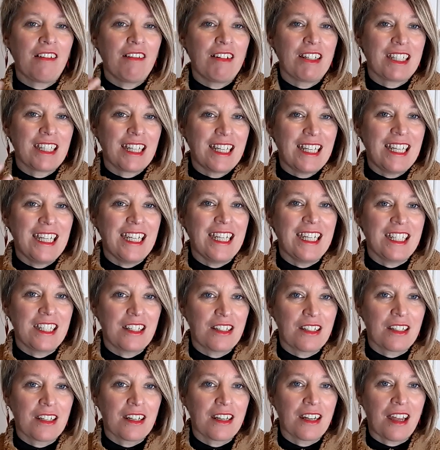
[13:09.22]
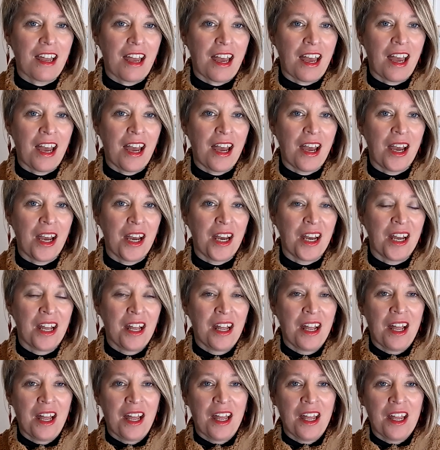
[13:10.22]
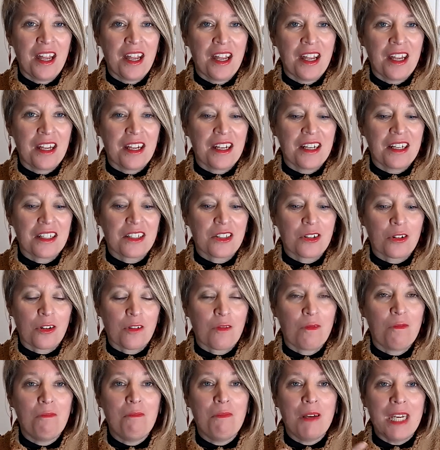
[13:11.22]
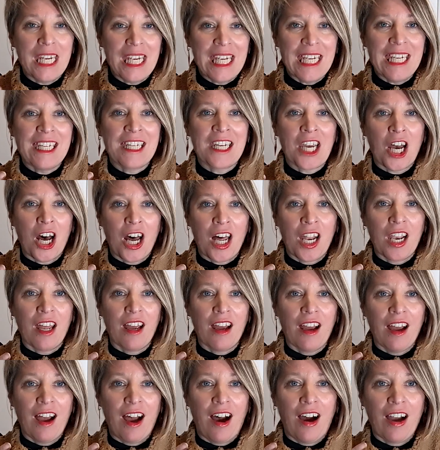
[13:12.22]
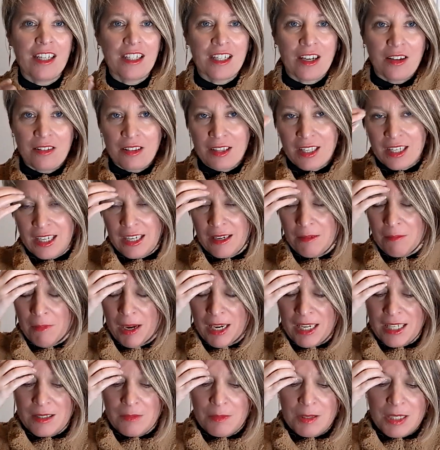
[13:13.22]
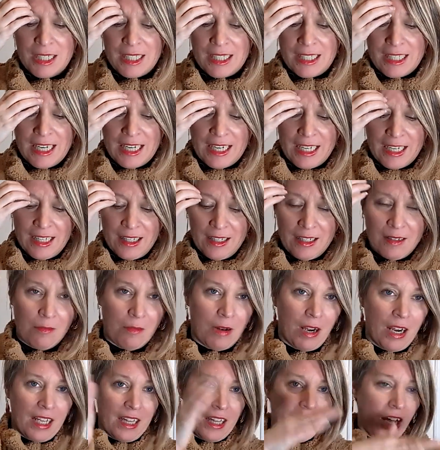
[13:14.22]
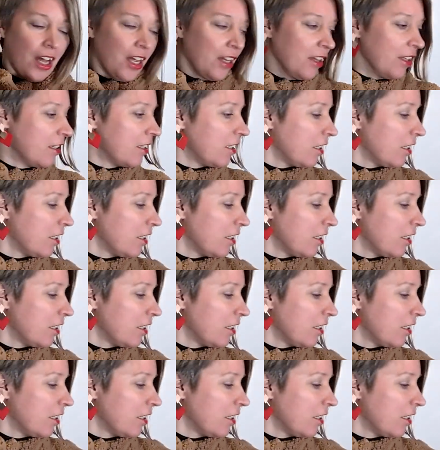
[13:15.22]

is the least sort of me colour. I don't think it makes me sing in the way that others